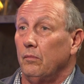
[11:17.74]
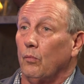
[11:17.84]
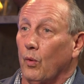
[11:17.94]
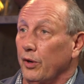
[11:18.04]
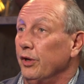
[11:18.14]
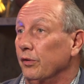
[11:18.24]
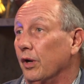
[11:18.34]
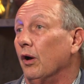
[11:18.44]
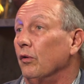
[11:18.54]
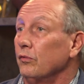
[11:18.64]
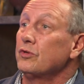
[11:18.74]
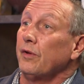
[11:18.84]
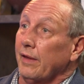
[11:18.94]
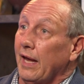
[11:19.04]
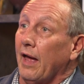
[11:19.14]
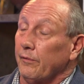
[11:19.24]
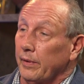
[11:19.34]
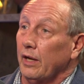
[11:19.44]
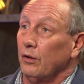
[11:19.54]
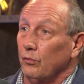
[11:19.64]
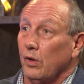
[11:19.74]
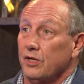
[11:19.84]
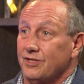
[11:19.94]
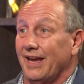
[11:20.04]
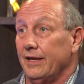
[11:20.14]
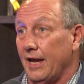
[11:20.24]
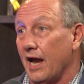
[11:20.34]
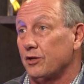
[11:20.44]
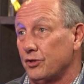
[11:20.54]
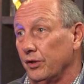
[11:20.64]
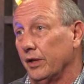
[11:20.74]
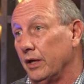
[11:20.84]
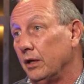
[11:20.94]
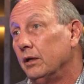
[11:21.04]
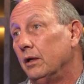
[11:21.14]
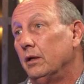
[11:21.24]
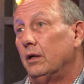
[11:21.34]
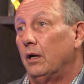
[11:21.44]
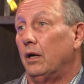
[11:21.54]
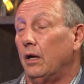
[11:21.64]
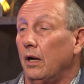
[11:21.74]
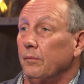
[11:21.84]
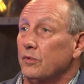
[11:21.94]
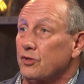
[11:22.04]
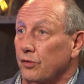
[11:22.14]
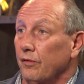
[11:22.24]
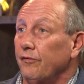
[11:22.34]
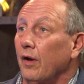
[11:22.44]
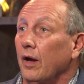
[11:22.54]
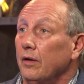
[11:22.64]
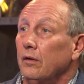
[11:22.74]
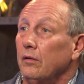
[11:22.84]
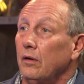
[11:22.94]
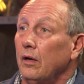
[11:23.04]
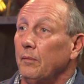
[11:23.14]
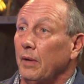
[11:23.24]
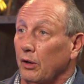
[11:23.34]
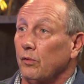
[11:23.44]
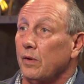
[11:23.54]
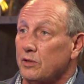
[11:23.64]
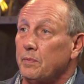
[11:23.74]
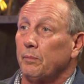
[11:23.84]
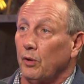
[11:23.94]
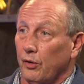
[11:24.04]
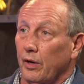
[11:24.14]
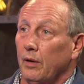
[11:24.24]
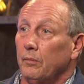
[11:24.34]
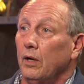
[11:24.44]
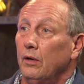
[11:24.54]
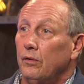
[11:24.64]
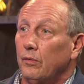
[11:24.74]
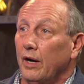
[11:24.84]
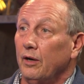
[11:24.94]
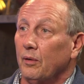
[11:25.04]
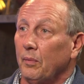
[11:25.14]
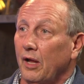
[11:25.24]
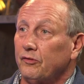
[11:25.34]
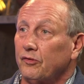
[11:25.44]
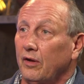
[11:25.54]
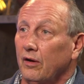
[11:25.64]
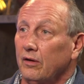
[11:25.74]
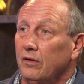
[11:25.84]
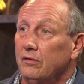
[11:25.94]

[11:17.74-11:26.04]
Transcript: Where do you go? So the Gathering Inn runs a nationally certified medical respite program right here in Placer County.